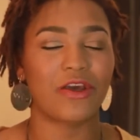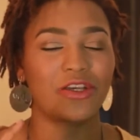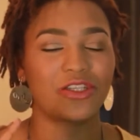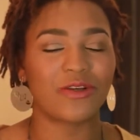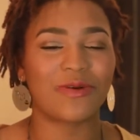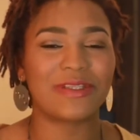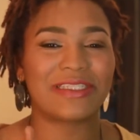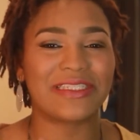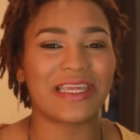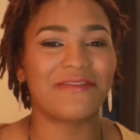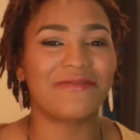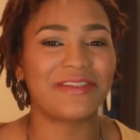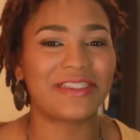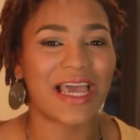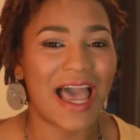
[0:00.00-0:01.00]
So
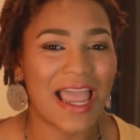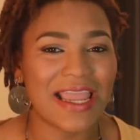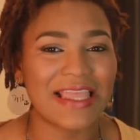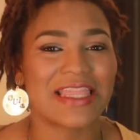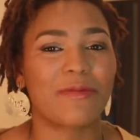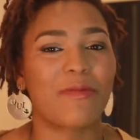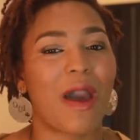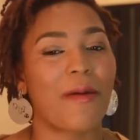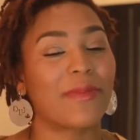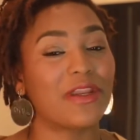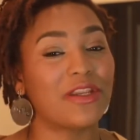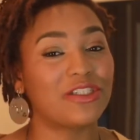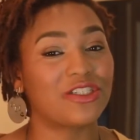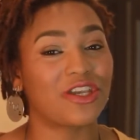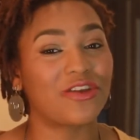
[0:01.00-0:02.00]
instead of dyeing them, I'm
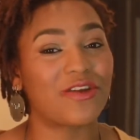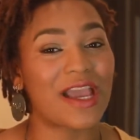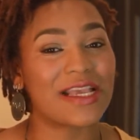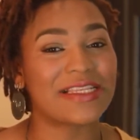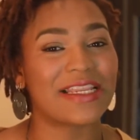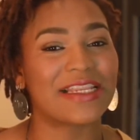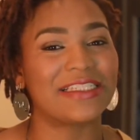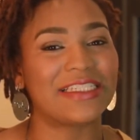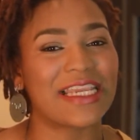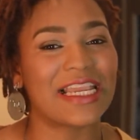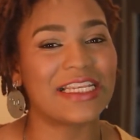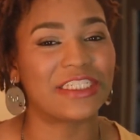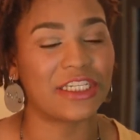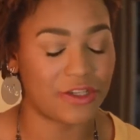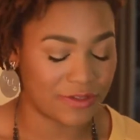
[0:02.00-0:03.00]
going to show you guys how to
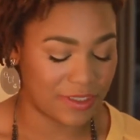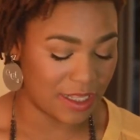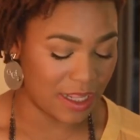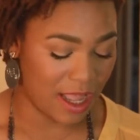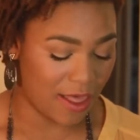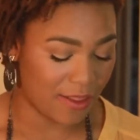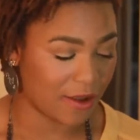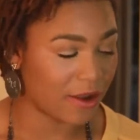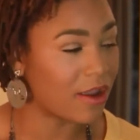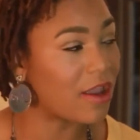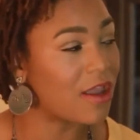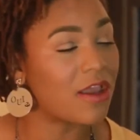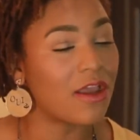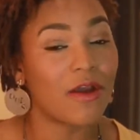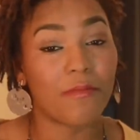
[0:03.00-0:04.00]
change it using the color.
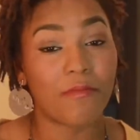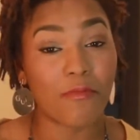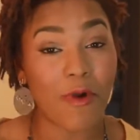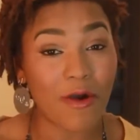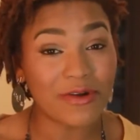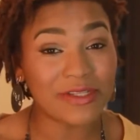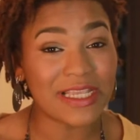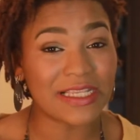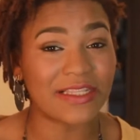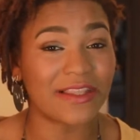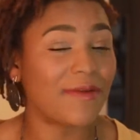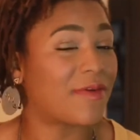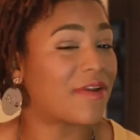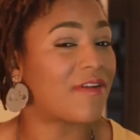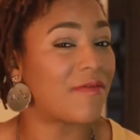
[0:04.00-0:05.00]
Rose has a
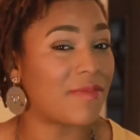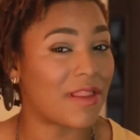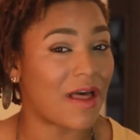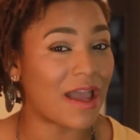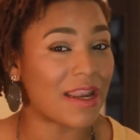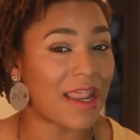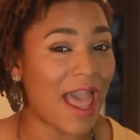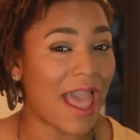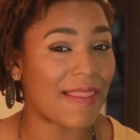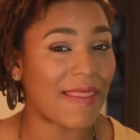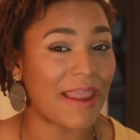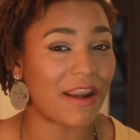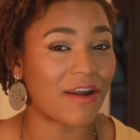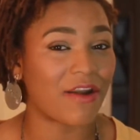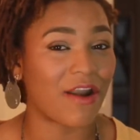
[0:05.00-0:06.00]
little bit of a blonde
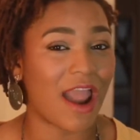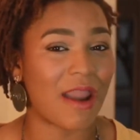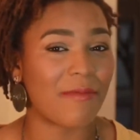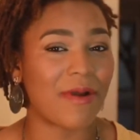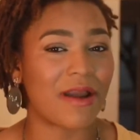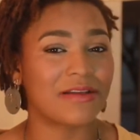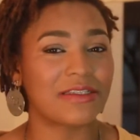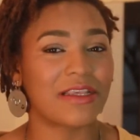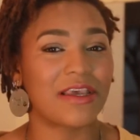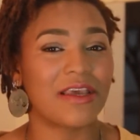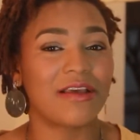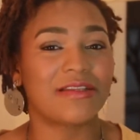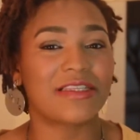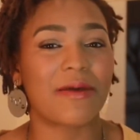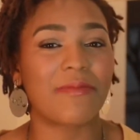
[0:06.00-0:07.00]
highlight in her eyebrows.
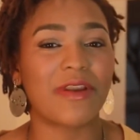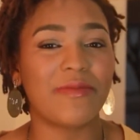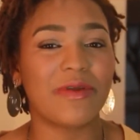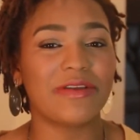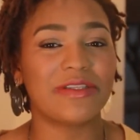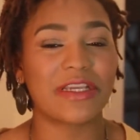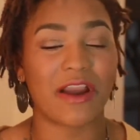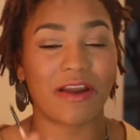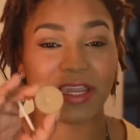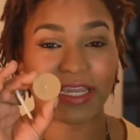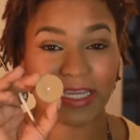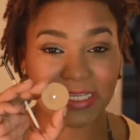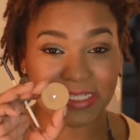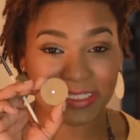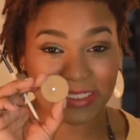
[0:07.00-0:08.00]
So I'm going to be using our
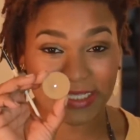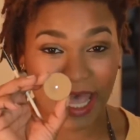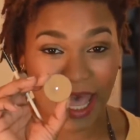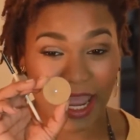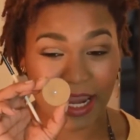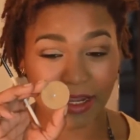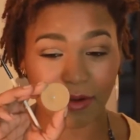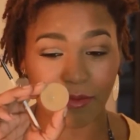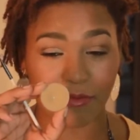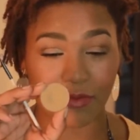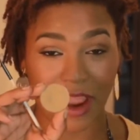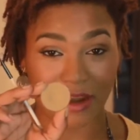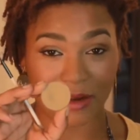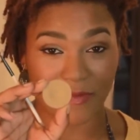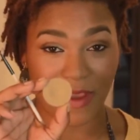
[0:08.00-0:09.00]
East Side
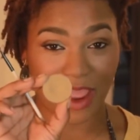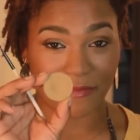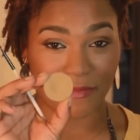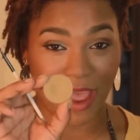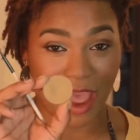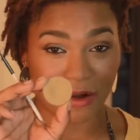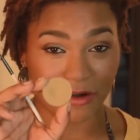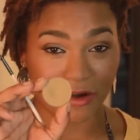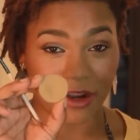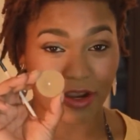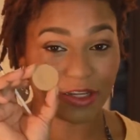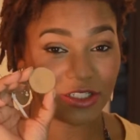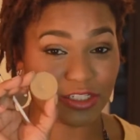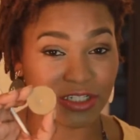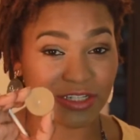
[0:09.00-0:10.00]
Brow Define Powder
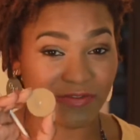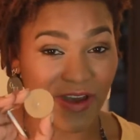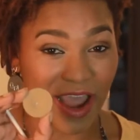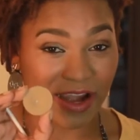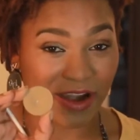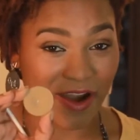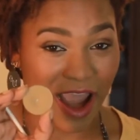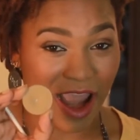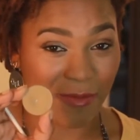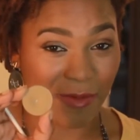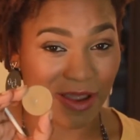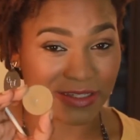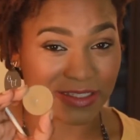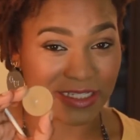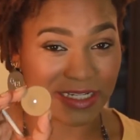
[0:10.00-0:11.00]
to define her
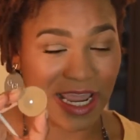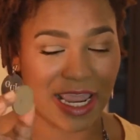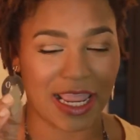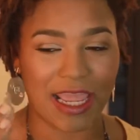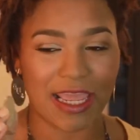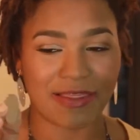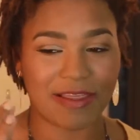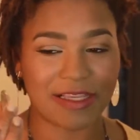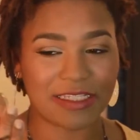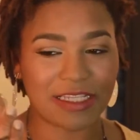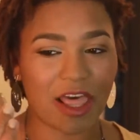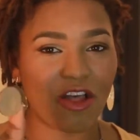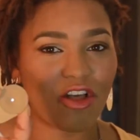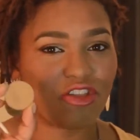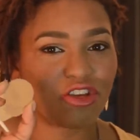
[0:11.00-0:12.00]
eyebrows today. This
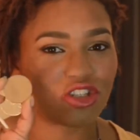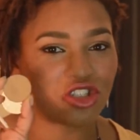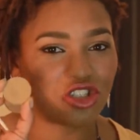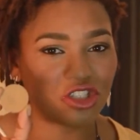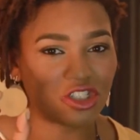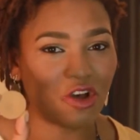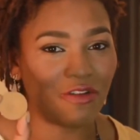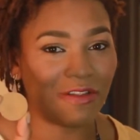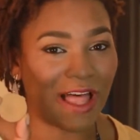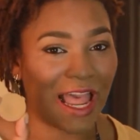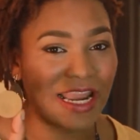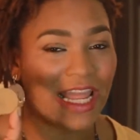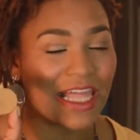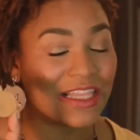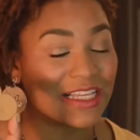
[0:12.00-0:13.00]
color looks so
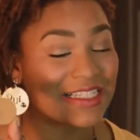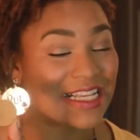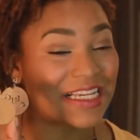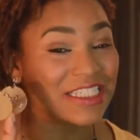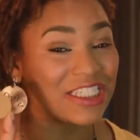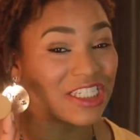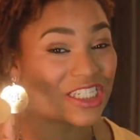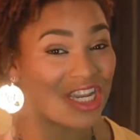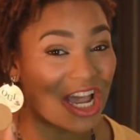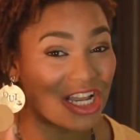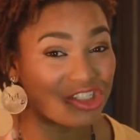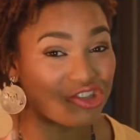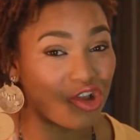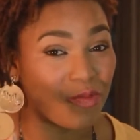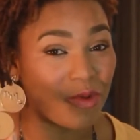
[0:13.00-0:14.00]
light, it looks like it should
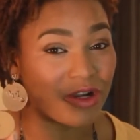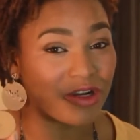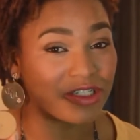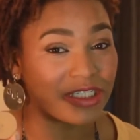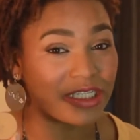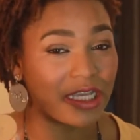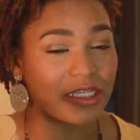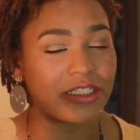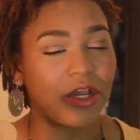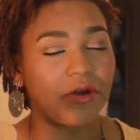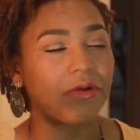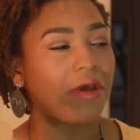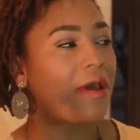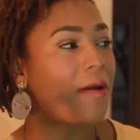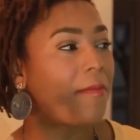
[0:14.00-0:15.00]
not show up on her skin
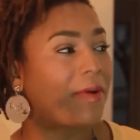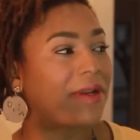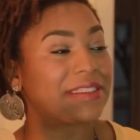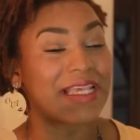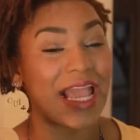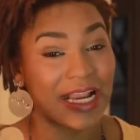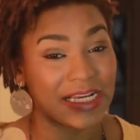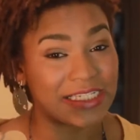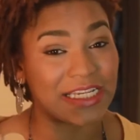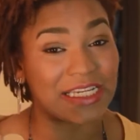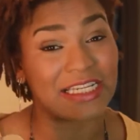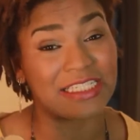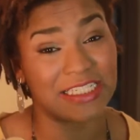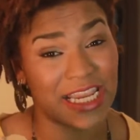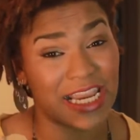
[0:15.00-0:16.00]
tone, but it's actually
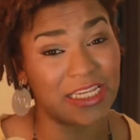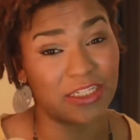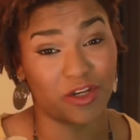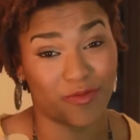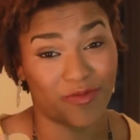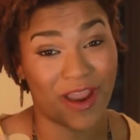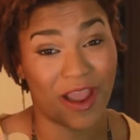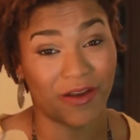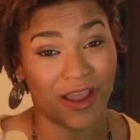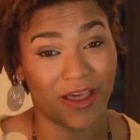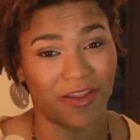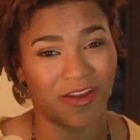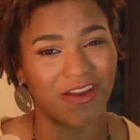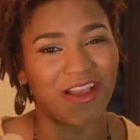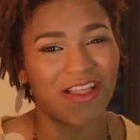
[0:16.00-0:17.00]
going to change her brow
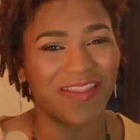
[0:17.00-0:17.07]
color.